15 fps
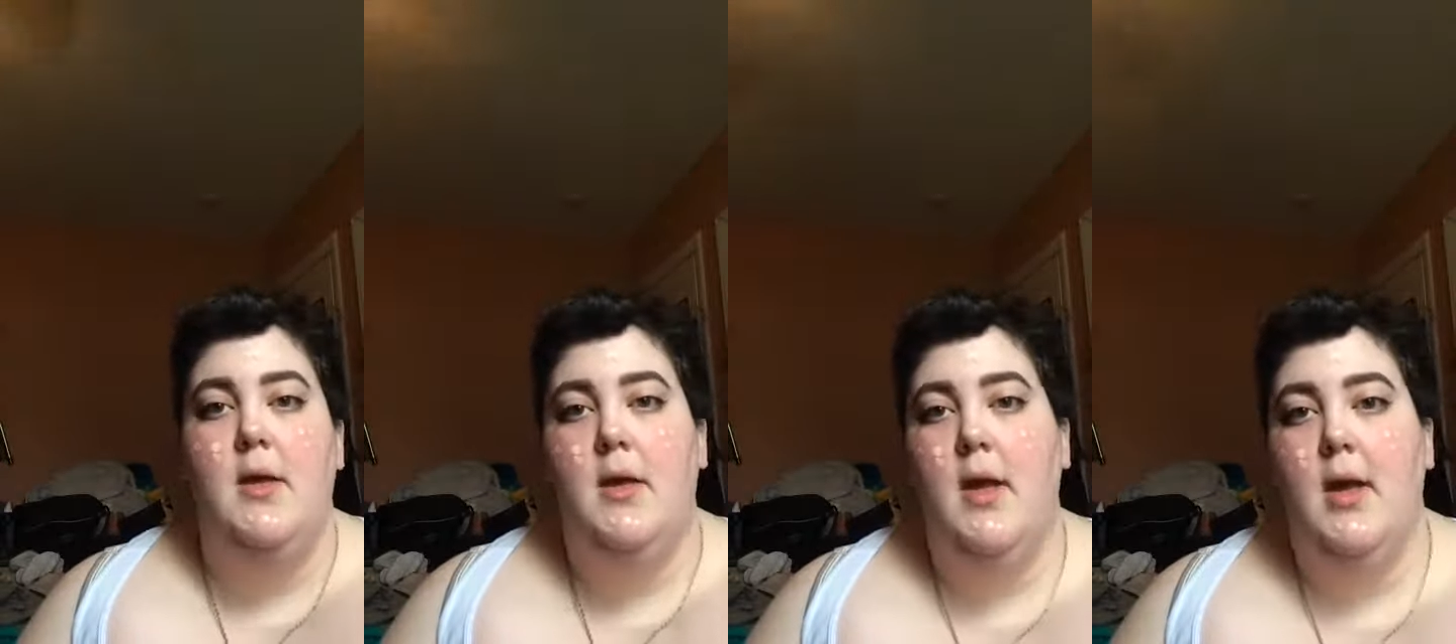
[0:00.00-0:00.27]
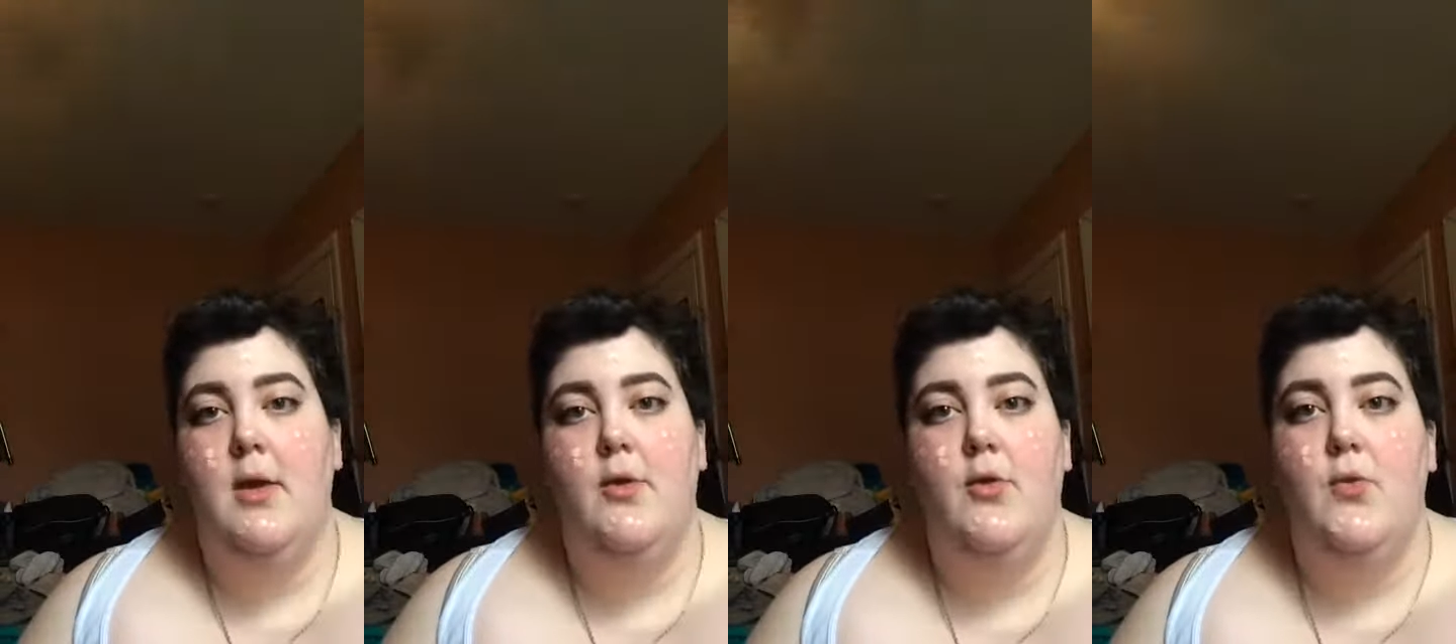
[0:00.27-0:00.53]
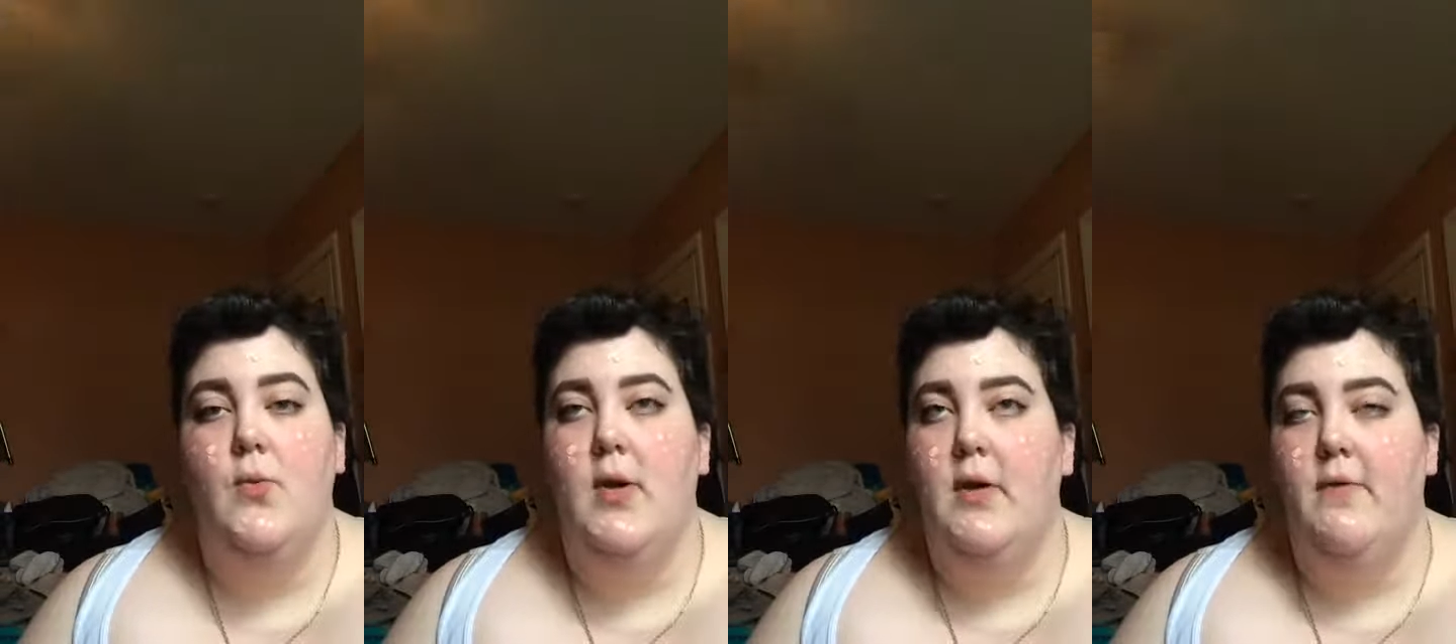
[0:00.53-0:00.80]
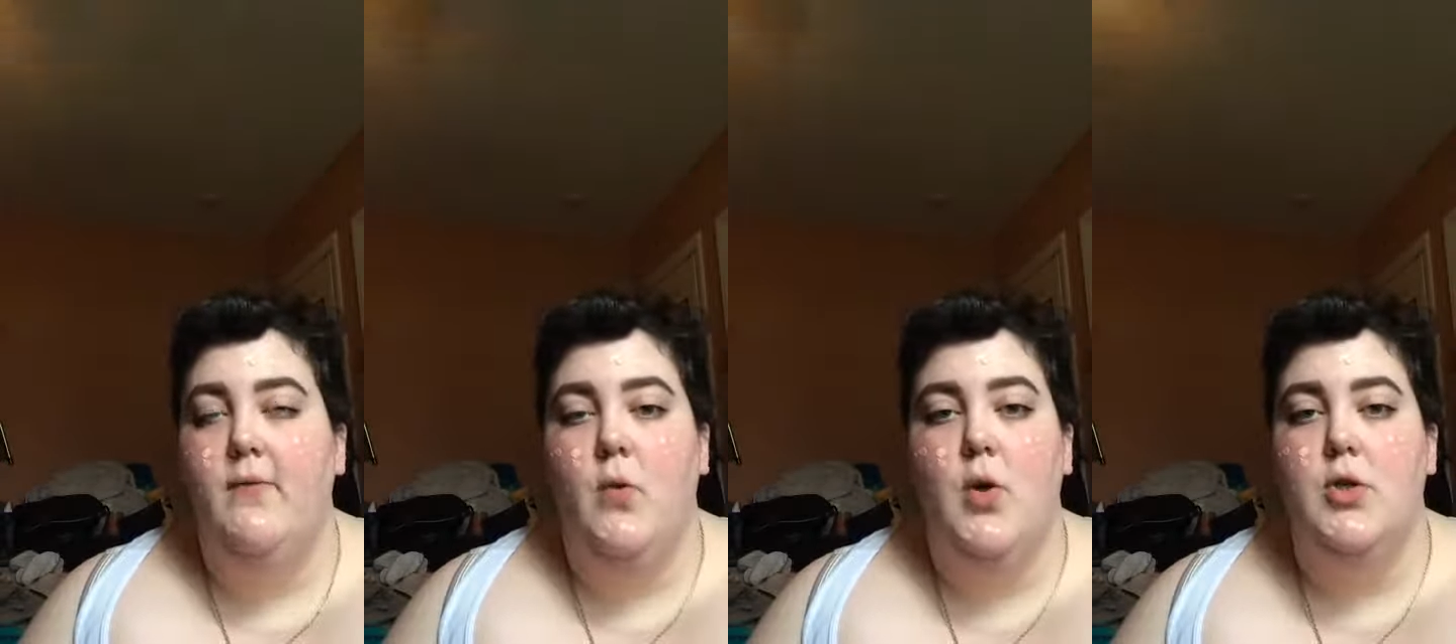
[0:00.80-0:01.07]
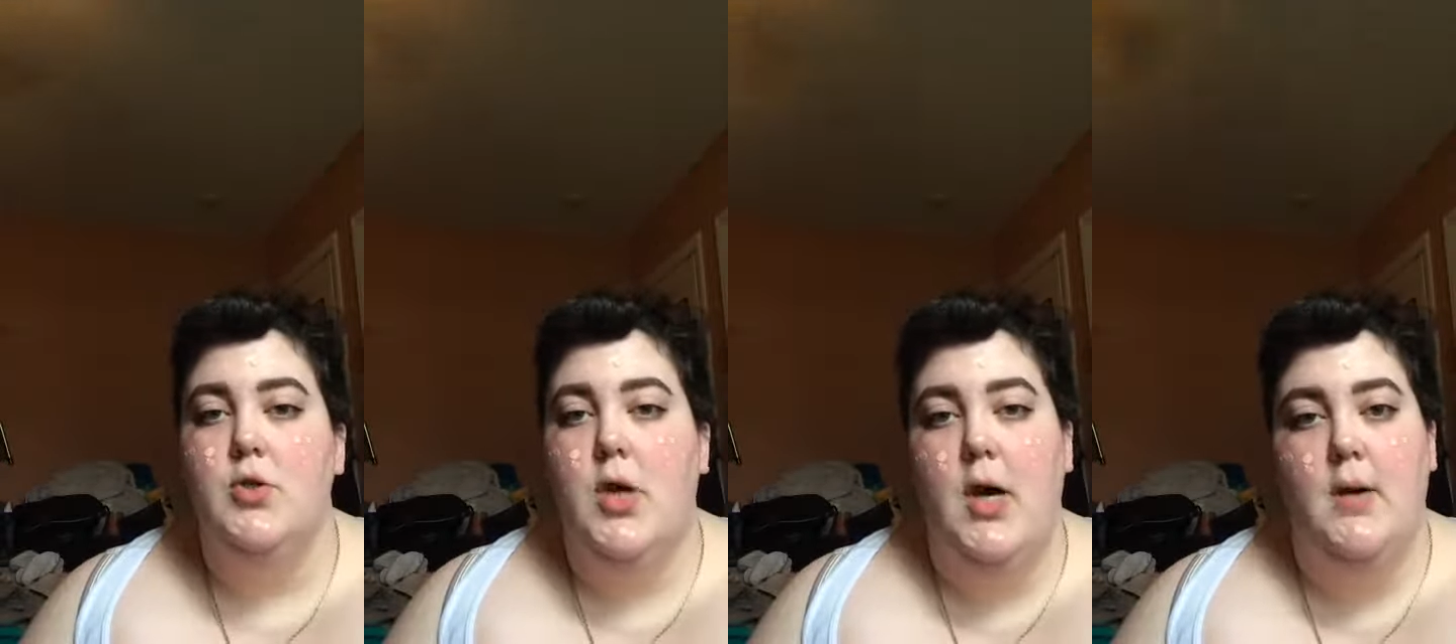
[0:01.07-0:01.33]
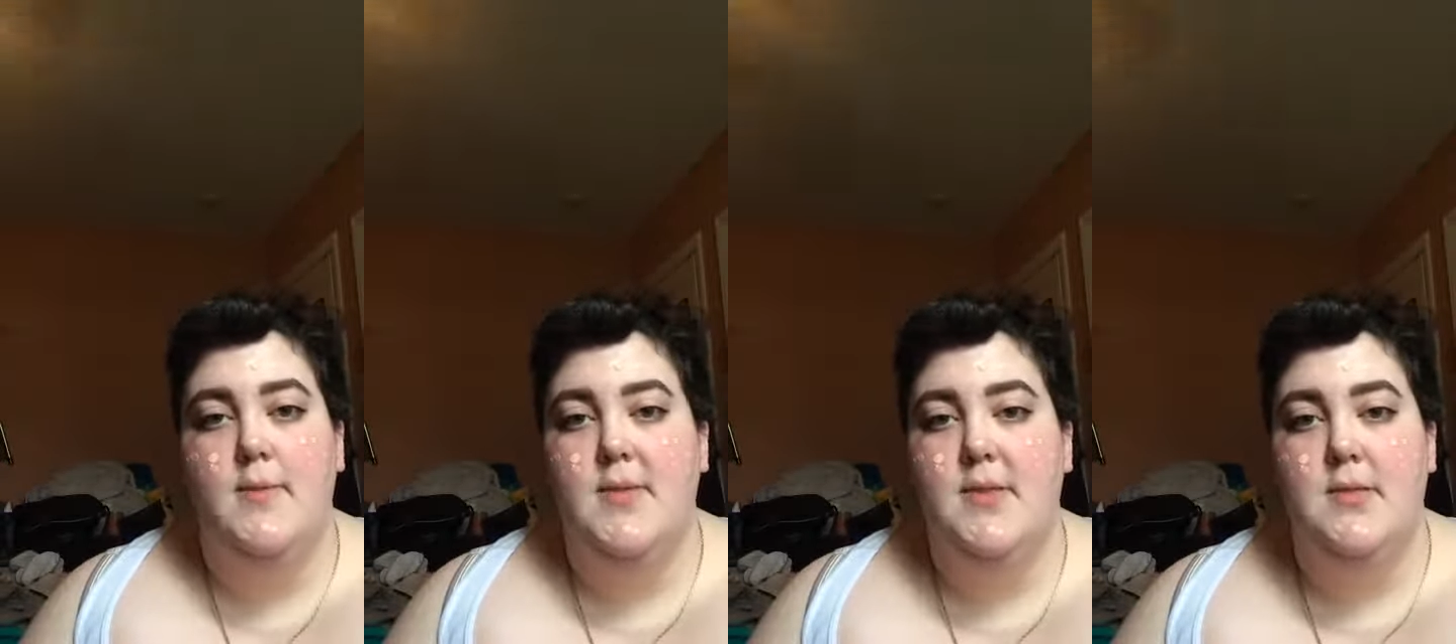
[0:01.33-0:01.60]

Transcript: like 3 or 4 drops